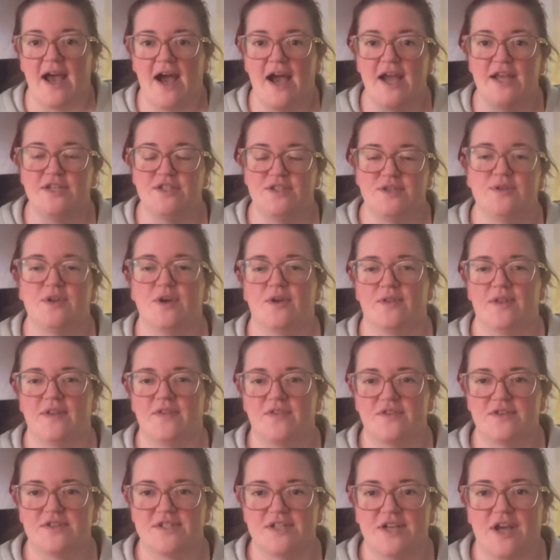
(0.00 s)
I do know
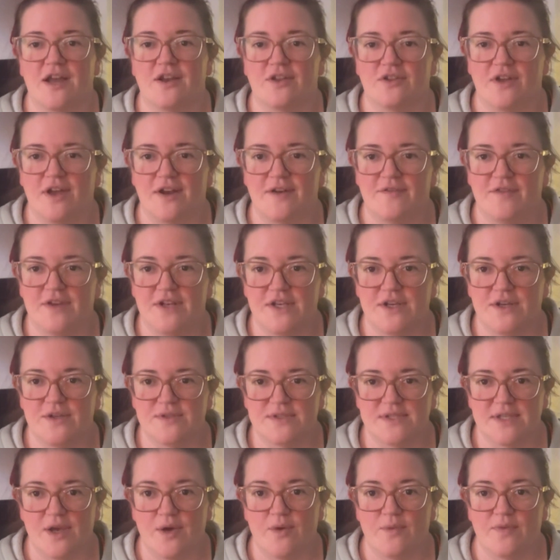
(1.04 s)
that there's not a lot of
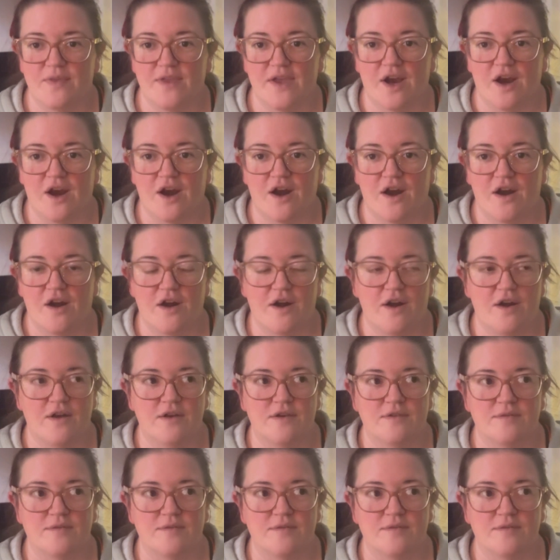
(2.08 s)
videos out there